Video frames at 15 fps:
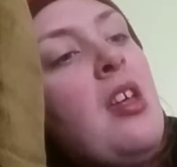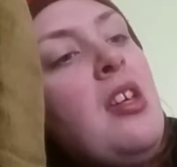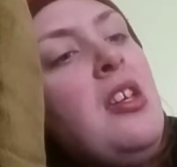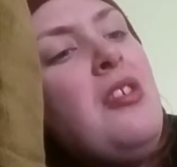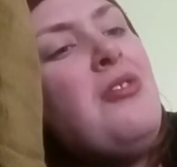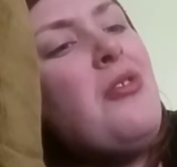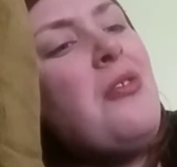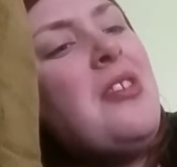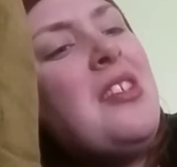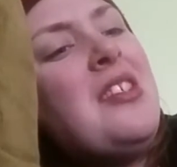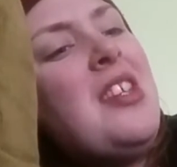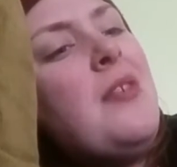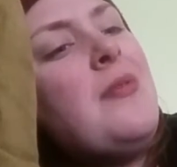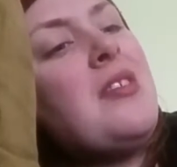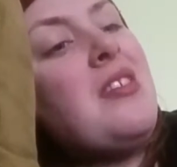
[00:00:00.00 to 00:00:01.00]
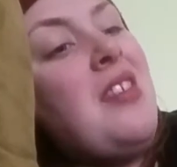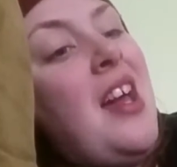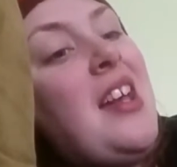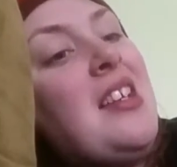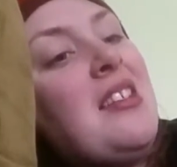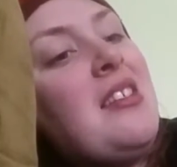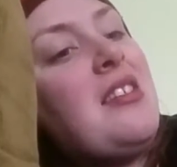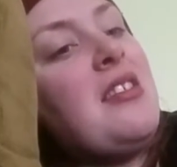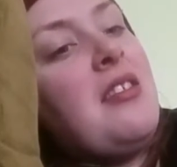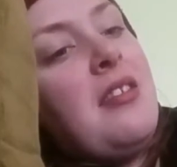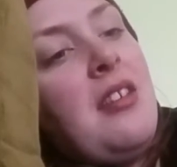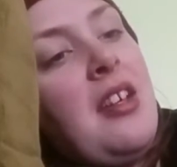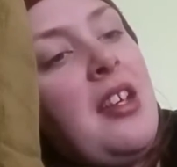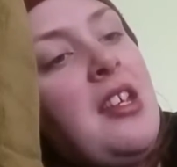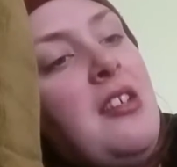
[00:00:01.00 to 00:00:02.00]
"You told us he was nice,"
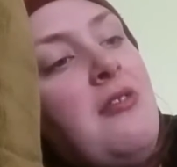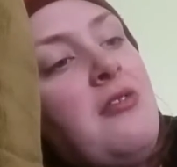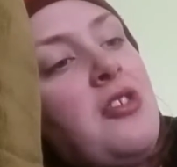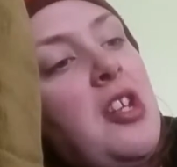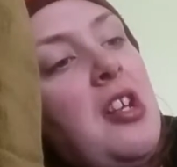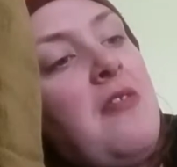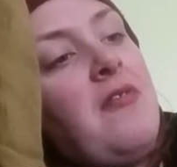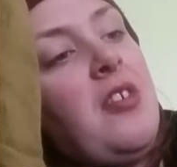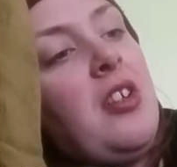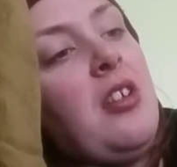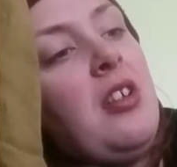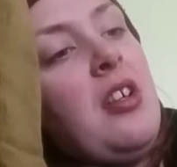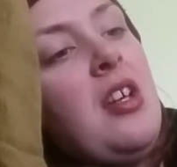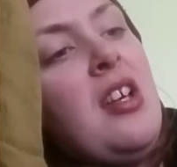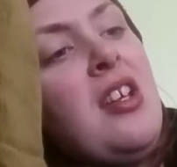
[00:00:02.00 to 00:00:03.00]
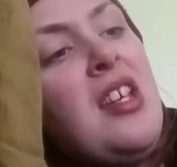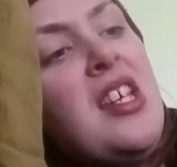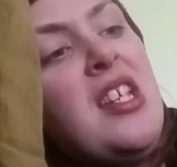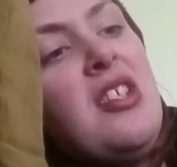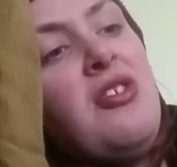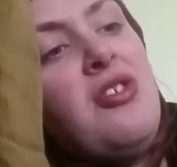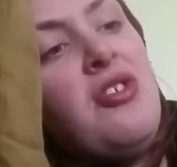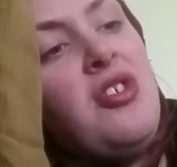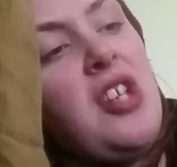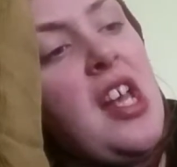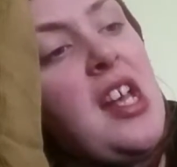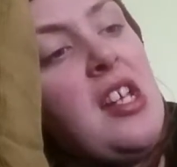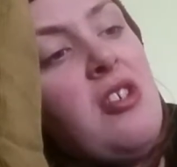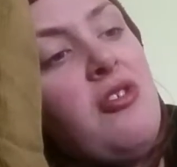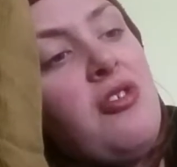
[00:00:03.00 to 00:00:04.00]
accused Jennifer. "He
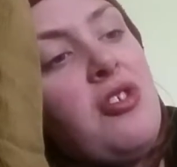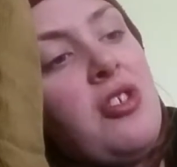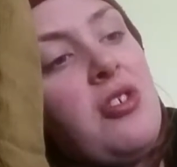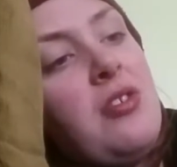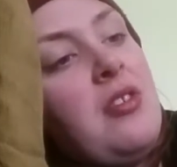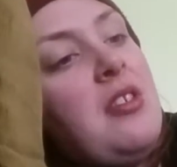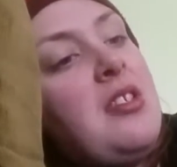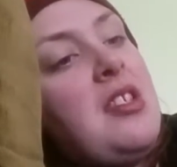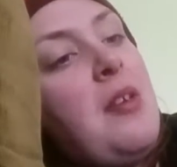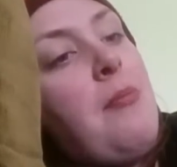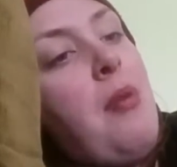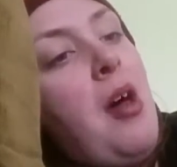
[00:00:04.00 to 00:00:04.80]
changed," said